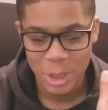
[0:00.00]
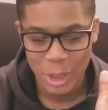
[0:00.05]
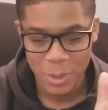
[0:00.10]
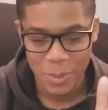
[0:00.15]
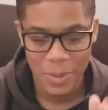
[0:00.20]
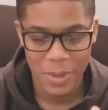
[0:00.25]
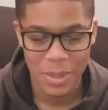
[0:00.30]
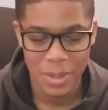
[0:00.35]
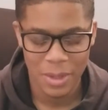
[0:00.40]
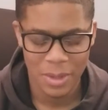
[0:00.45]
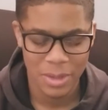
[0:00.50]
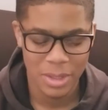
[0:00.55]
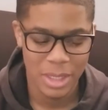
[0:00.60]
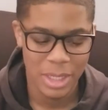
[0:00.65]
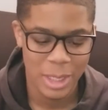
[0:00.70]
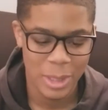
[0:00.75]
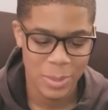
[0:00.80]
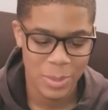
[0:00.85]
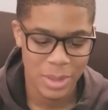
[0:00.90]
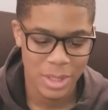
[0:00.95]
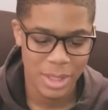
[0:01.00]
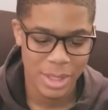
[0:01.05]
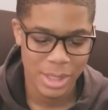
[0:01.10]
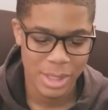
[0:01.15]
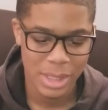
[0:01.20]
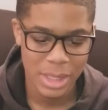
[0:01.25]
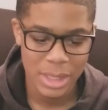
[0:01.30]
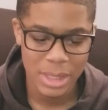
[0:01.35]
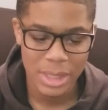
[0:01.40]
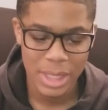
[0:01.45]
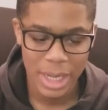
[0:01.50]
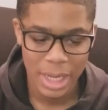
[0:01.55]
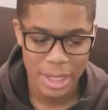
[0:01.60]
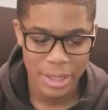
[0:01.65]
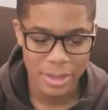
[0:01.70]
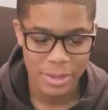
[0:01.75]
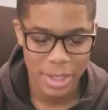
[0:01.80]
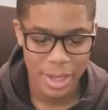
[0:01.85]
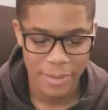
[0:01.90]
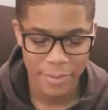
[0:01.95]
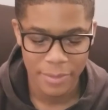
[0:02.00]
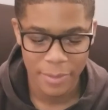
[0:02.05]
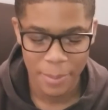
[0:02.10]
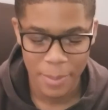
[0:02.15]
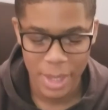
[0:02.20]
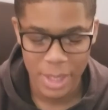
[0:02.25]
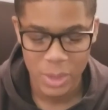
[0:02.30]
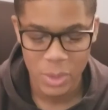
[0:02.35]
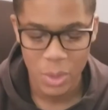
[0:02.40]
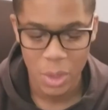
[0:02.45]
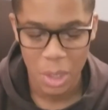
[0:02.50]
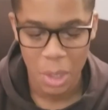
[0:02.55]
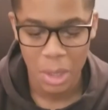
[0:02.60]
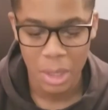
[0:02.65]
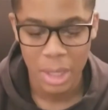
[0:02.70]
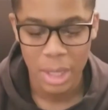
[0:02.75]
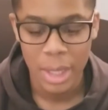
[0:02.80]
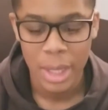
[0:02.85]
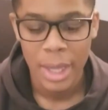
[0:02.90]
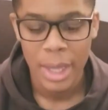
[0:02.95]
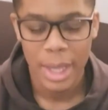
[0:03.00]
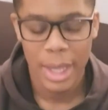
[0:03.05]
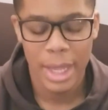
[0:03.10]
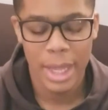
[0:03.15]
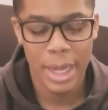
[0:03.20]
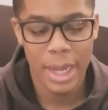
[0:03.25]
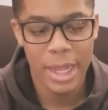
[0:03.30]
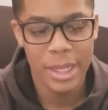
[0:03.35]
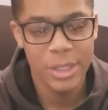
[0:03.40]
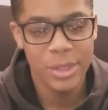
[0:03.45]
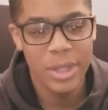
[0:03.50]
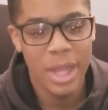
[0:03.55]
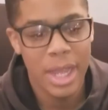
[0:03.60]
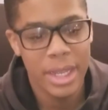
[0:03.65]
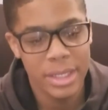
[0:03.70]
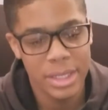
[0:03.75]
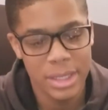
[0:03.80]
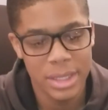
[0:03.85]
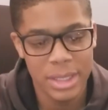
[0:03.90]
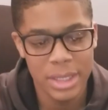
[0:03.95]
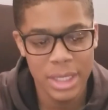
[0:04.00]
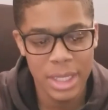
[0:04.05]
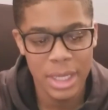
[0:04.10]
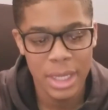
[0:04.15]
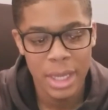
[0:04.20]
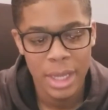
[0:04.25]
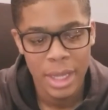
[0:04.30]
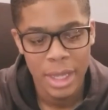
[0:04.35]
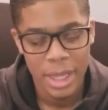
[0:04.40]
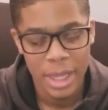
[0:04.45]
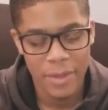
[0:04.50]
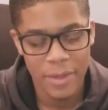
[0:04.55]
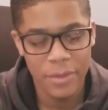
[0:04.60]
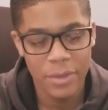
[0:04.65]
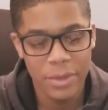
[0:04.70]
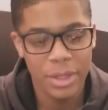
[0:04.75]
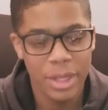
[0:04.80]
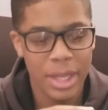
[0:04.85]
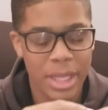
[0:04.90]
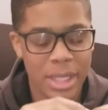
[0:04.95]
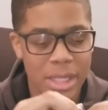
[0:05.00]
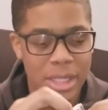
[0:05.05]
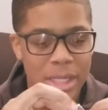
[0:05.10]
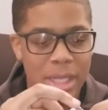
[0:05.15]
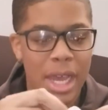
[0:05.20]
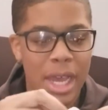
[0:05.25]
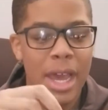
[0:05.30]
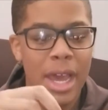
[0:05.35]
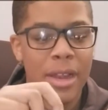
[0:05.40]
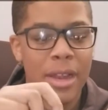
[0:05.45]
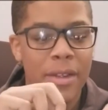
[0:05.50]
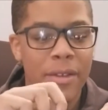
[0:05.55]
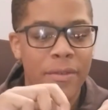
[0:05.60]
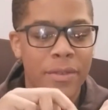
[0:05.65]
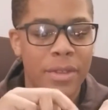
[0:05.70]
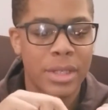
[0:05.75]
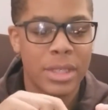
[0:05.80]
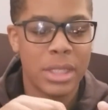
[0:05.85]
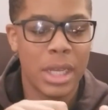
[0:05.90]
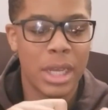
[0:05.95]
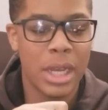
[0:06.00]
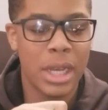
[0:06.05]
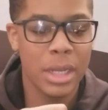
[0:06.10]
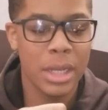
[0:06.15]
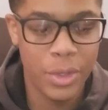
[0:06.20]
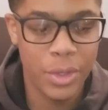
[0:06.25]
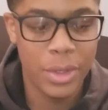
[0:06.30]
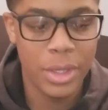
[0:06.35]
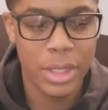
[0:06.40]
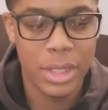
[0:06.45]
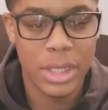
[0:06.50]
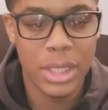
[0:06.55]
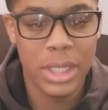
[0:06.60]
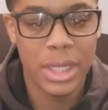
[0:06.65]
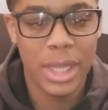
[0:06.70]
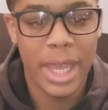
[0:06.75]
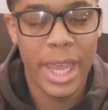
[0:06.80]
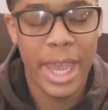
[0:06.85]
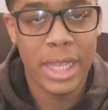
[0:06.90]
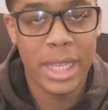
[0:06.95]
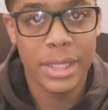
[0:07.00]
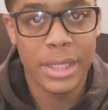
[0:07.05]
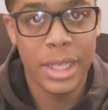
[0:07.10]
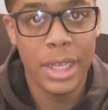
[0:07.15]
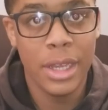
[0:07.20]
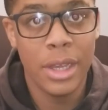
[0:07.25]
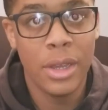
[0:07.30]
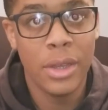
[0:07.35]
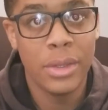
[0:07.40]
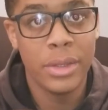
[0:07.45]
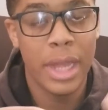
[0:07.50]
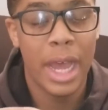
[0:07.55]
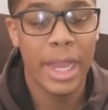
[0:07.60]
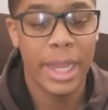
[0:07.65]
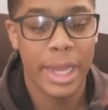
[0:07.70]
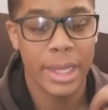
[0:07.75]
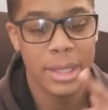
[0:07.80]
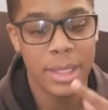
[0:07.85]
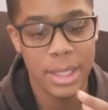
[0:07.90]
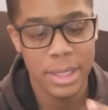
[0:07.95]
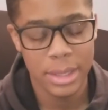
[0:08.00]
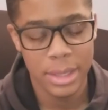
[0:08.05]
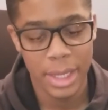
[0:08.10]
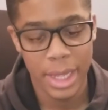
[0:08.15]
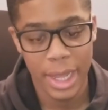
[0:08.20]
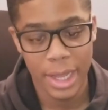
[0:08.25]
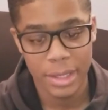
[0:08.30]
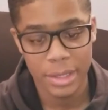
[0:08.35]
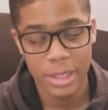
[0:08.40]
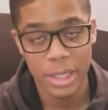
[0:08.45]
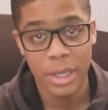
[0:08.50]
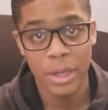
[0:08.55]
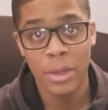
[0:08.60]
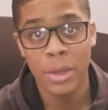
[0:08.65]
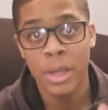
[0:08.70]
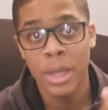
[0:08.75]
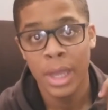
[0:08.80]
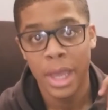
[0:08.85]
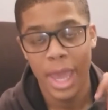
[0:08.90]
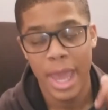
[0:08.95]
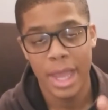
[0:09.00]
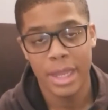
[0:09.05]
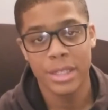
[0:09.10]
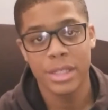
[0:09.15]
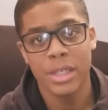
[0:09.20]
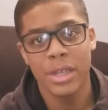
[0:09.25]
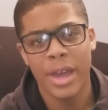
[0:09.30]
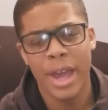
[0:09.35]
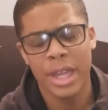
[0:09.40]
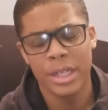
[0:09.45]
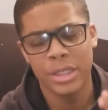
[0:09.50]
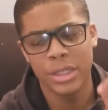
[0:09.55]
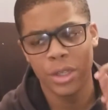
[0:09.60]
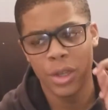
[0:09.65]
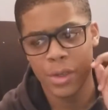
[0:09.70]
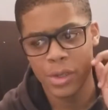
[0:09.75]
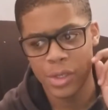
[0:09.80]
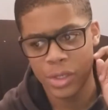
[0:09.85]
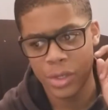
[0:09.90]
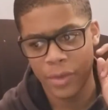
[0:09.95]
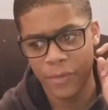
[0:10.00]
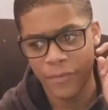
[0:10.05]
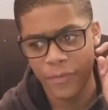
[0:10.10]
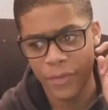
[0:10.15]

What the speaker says: you spend on these, because these guys have the best quality. And as you guys can see, if you look inside of the sock, you can see the XL. I got these in the XL. XL actually goes to